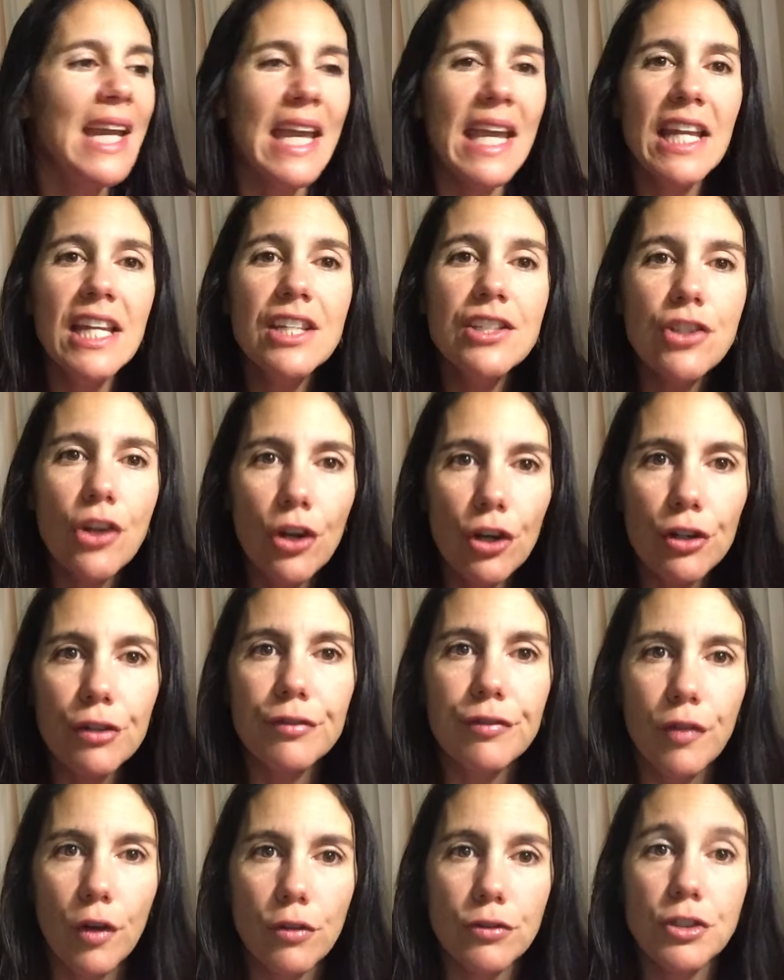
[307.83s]
It is
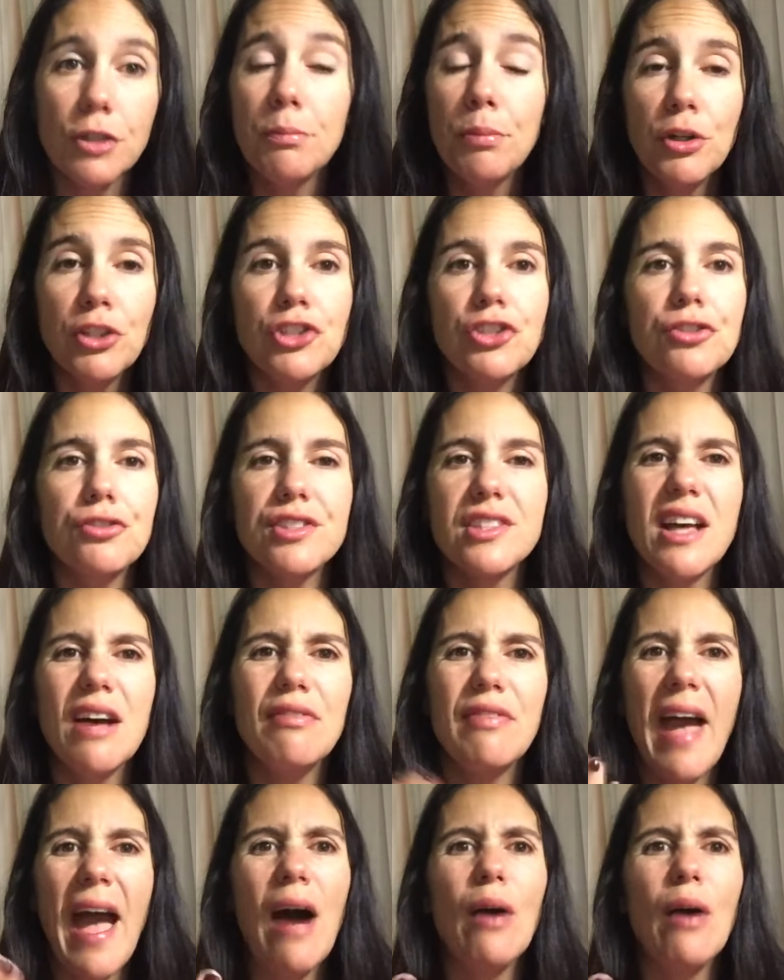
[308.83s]
hurtful to put yourself